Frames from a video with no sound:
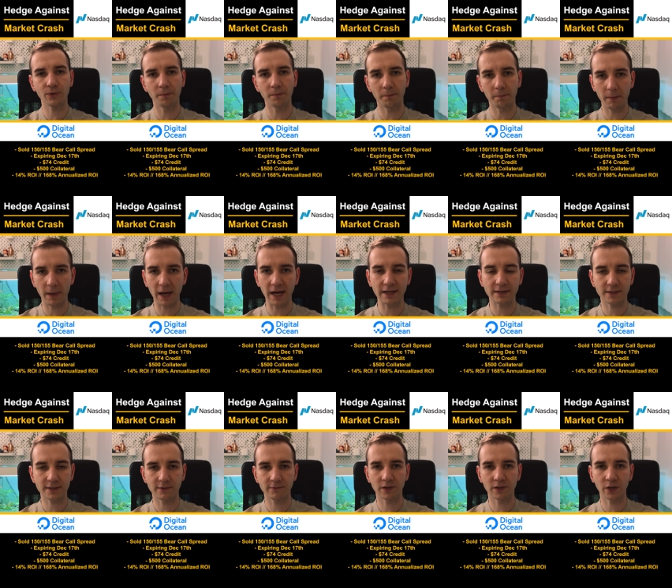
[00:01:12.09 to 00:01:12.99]

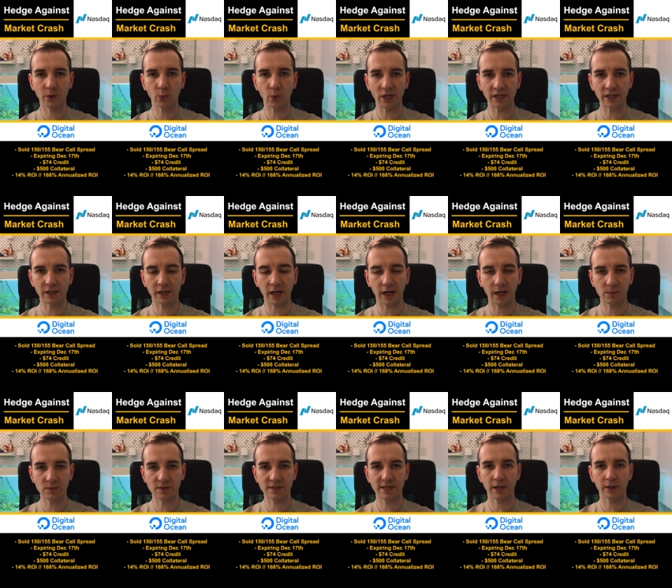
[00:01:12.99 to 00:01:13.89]
massively when it
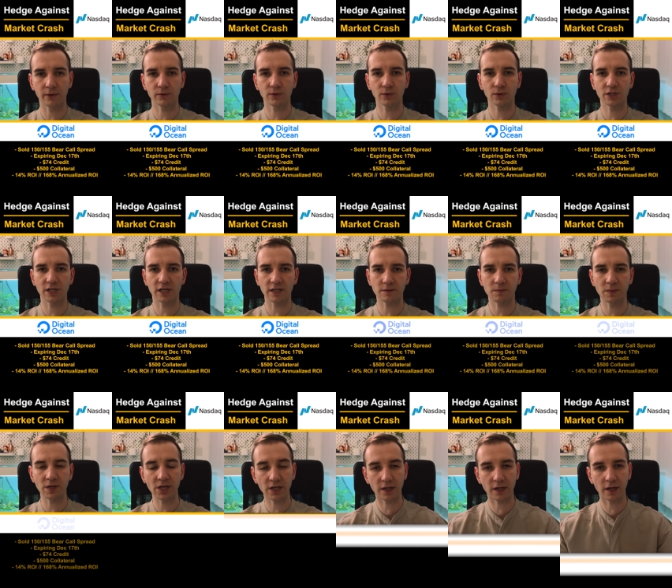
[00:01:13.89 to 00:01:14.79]
comes down to just
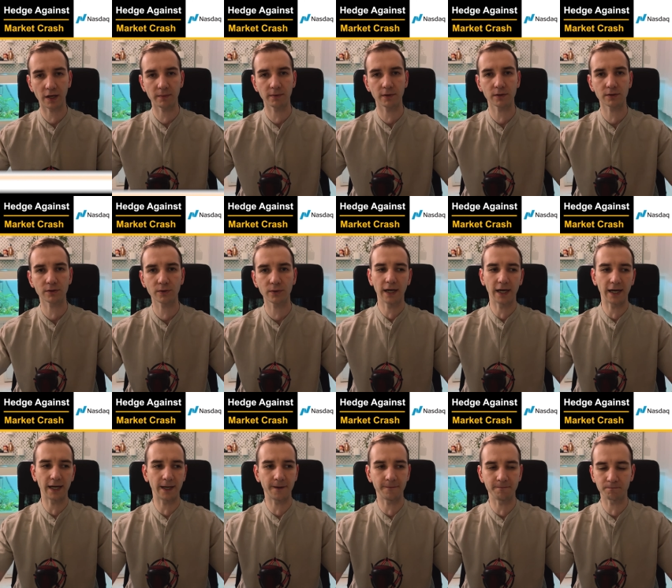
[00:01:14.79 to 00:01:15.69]
being able to
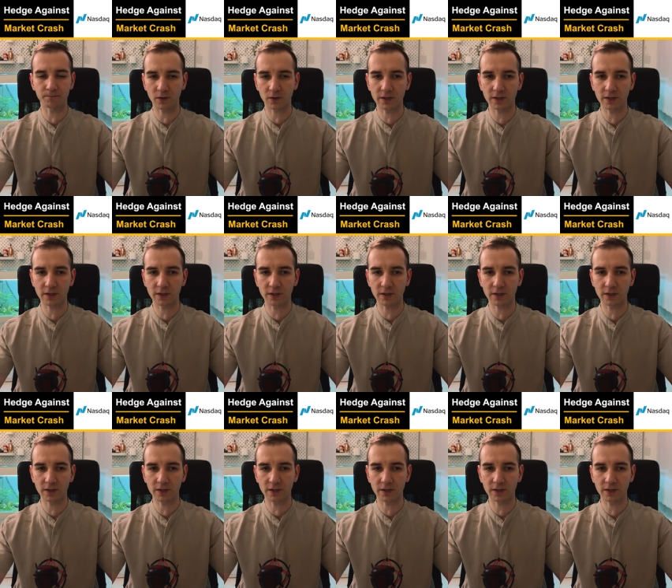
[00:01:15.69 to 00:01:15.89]
um,